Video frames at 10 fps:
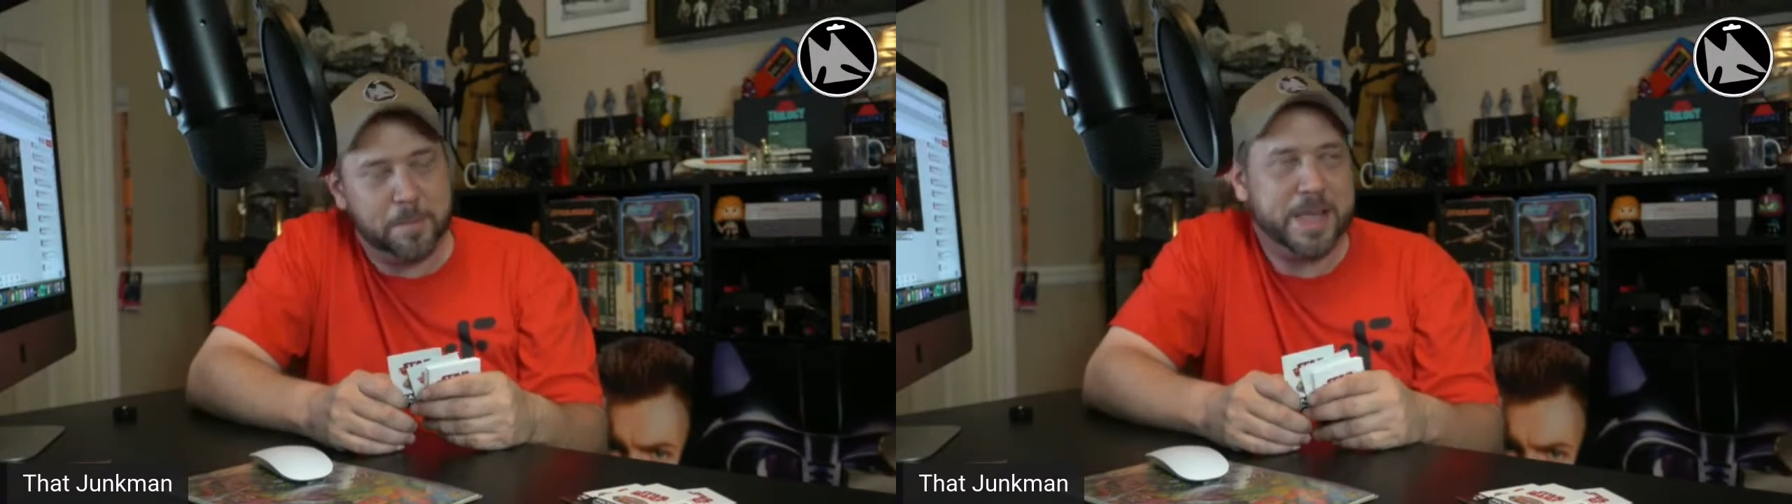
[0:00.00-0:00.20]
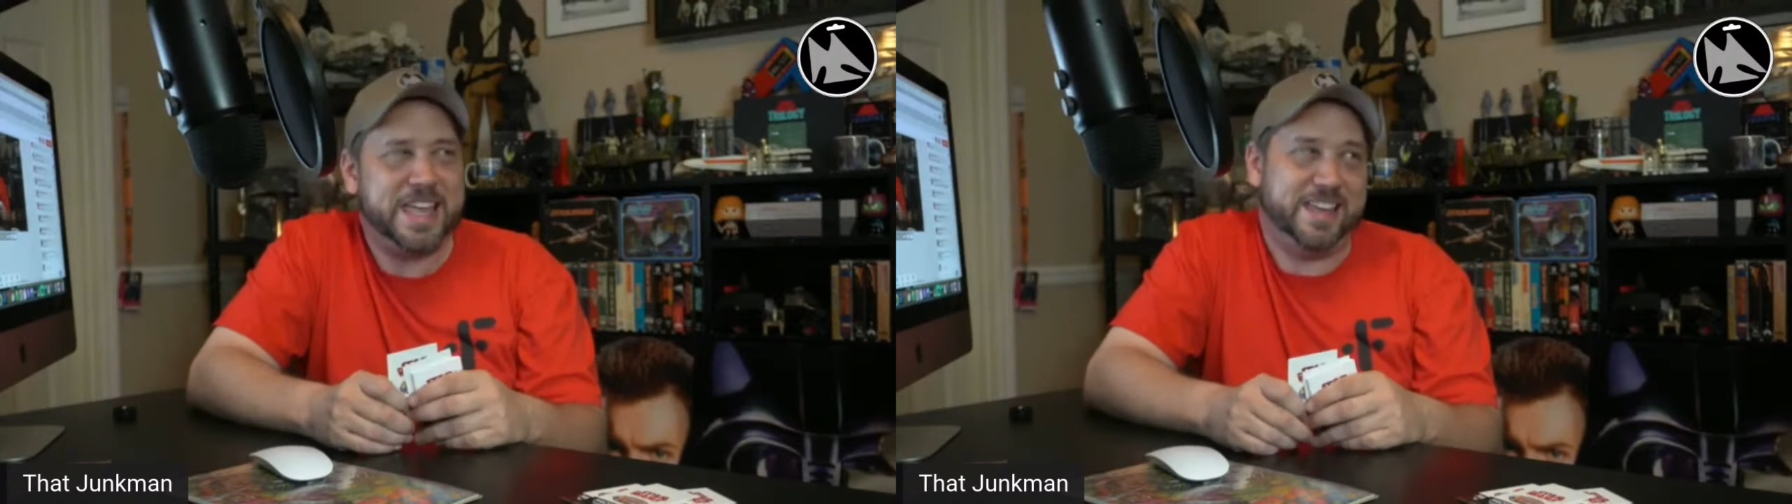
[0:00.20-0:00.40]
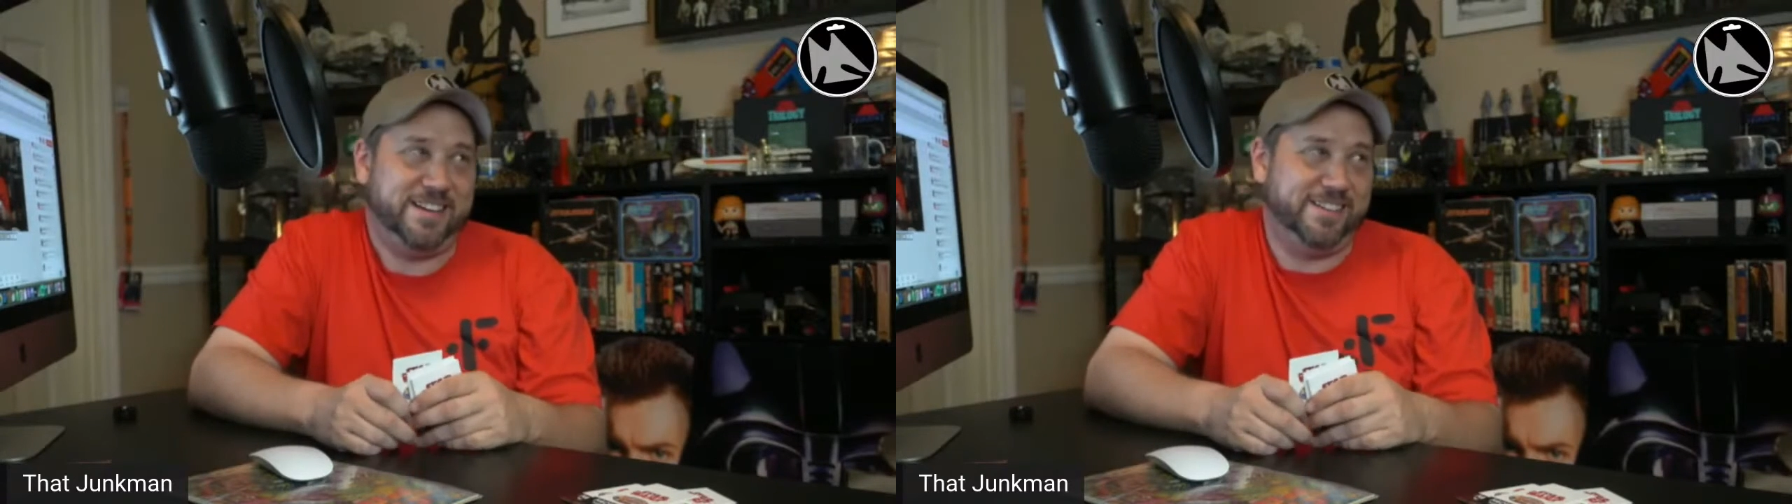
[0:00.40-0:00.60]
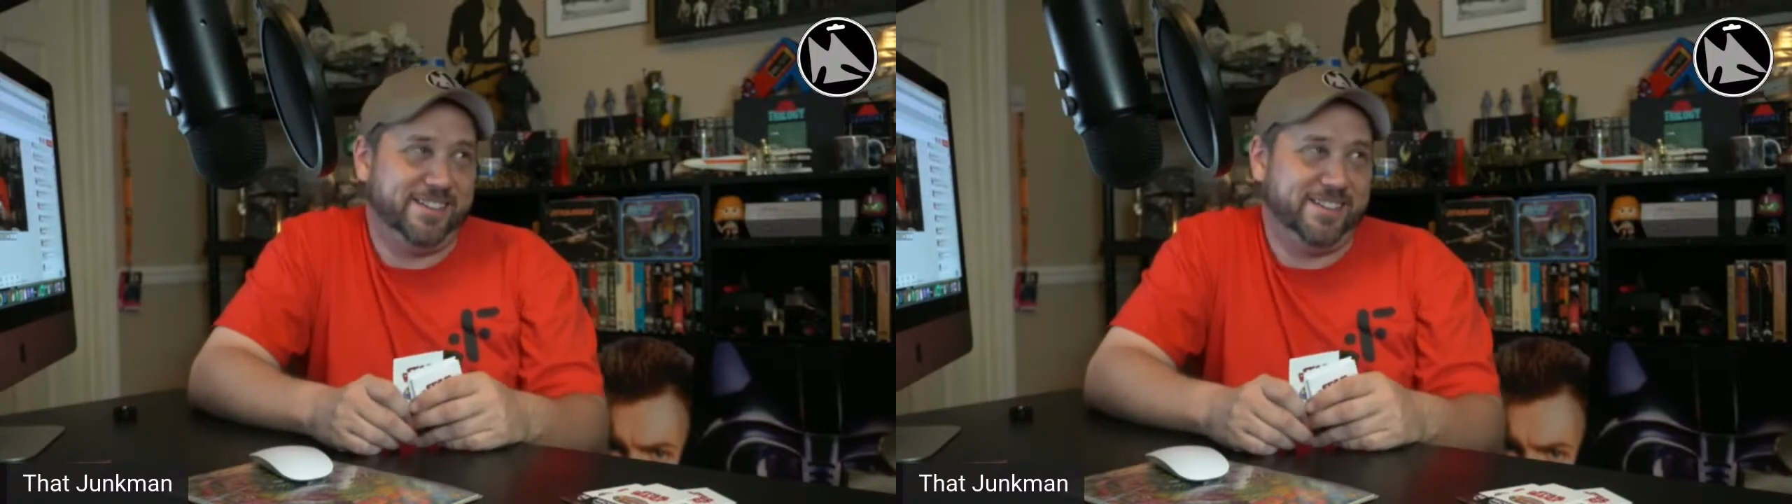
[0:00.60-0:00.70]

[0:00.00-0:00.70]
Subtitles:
band?